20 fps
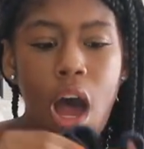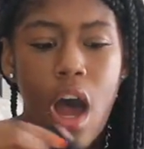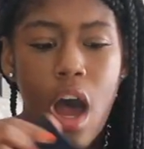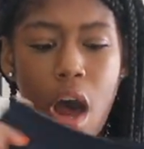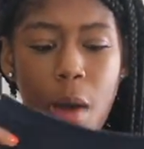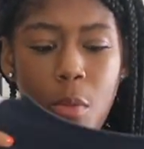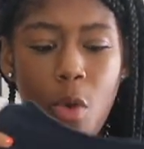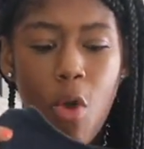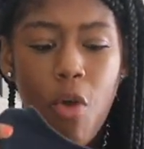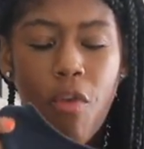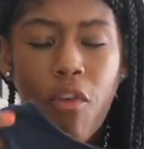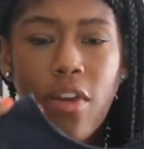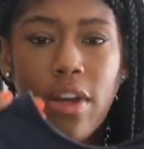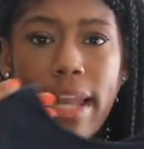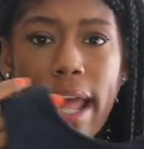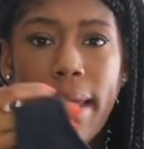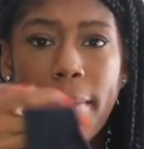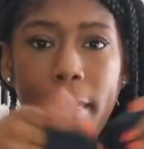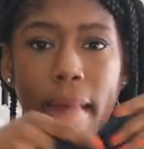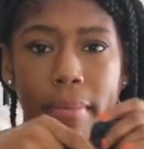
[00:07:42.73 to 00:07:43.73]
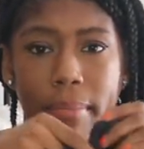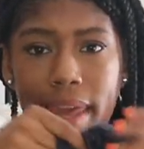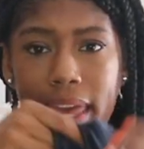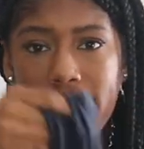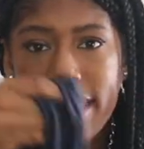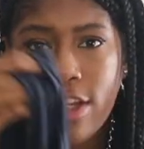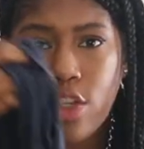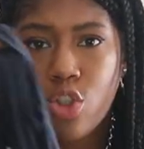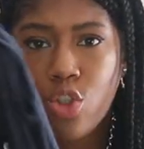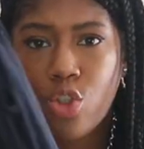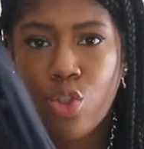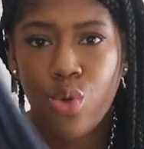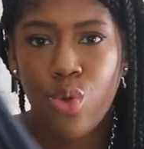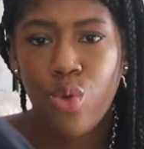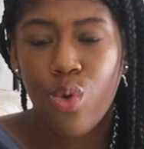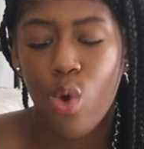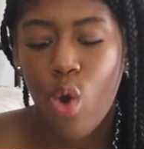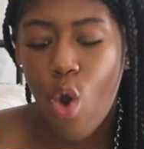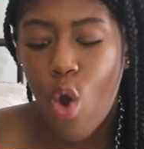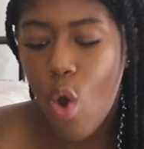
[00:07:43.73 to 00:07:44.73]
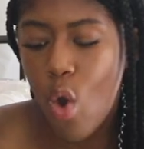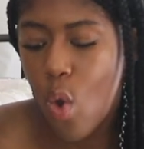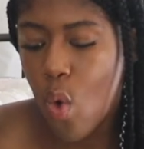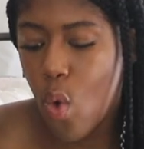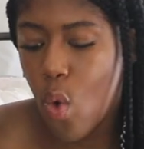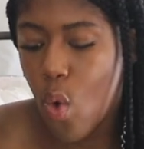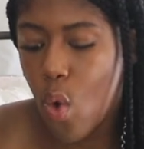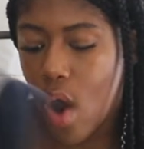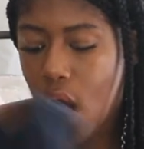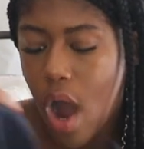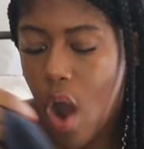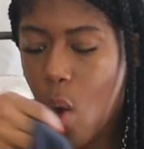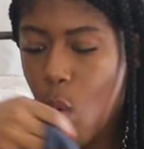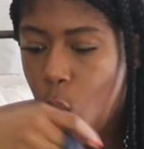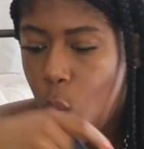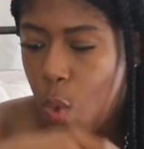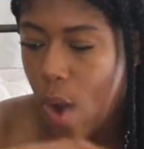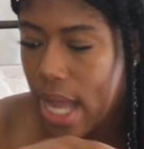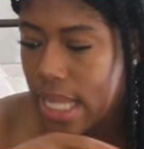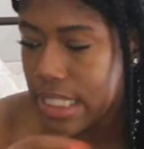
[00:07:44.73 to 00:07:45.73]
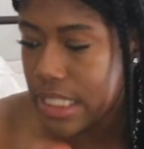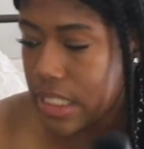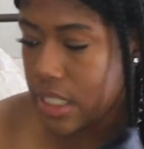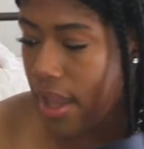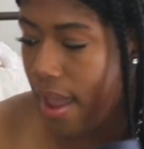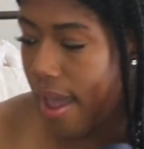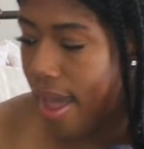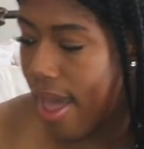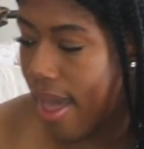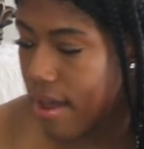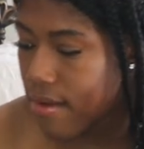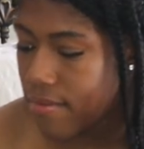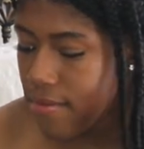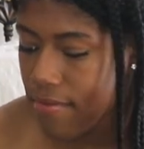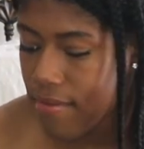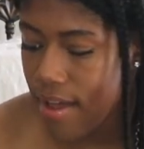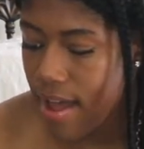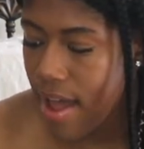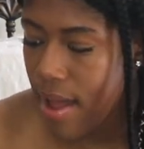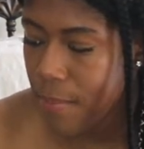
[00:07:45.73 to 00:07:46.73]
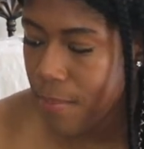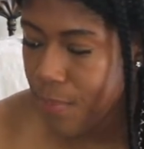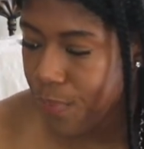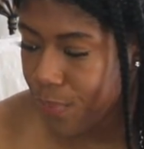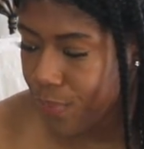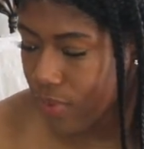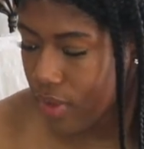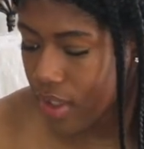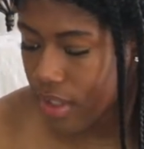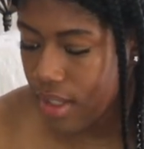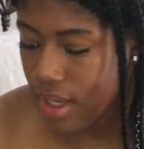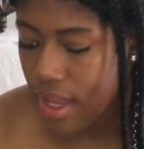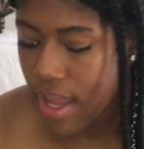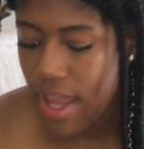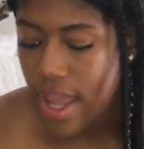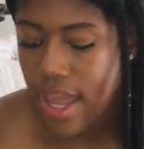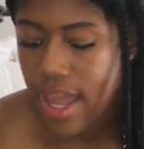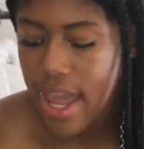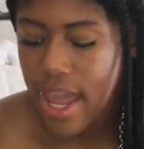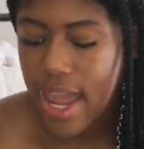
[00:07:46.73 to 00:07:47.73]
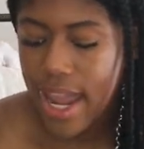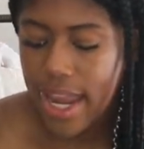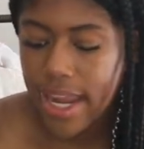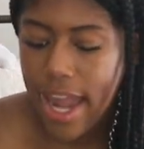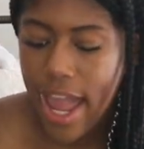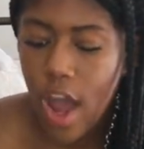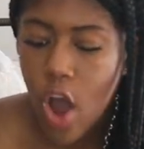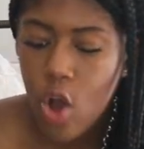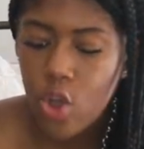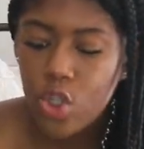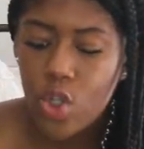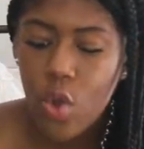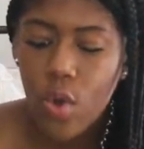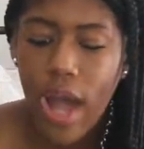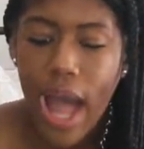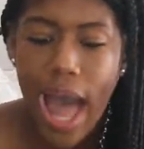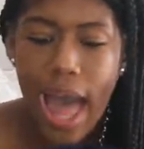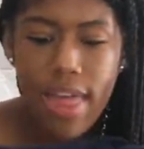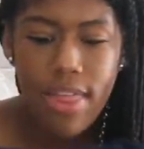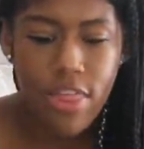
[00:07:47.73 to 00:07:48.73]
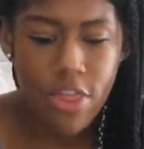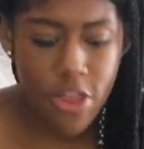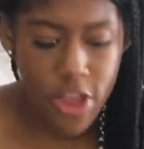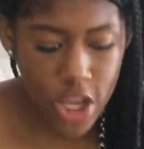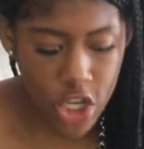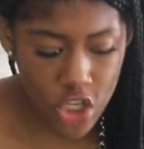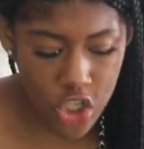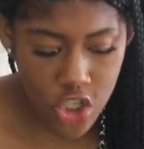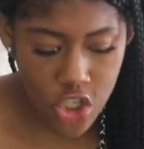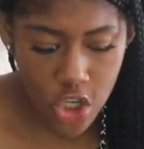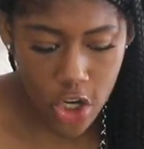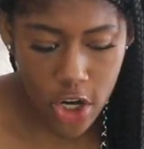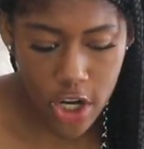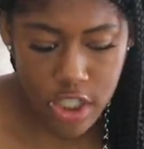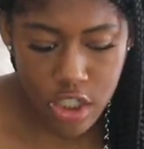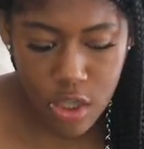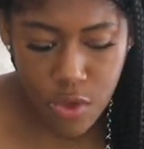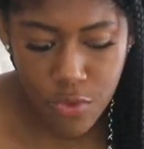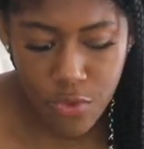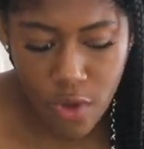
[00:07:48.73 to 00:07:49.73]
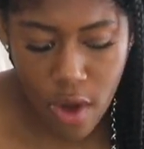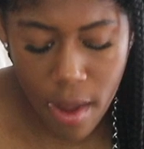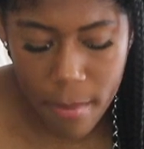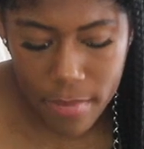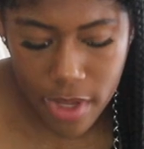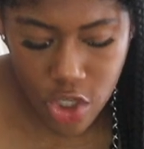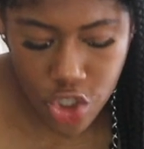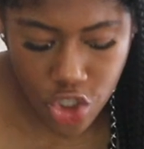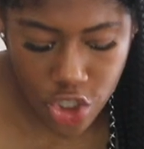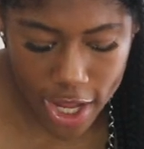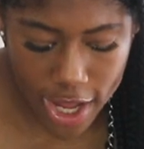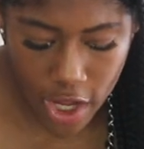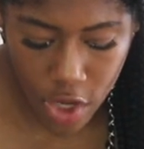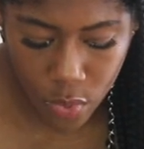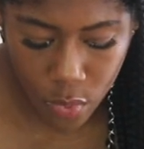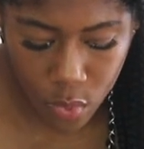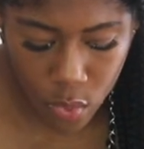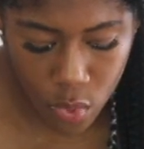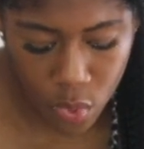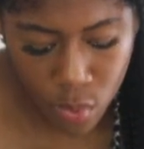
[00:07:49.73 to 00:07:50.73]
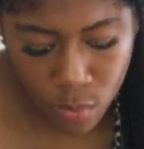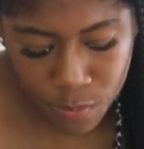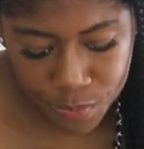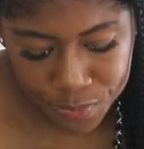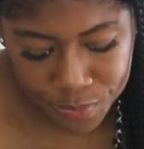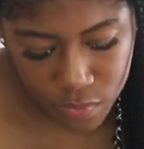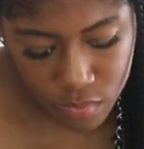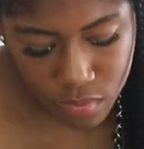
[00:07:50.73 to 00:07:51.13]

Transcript: um, over like my bathing suit or whatever. And I also got this shirt from J Crew.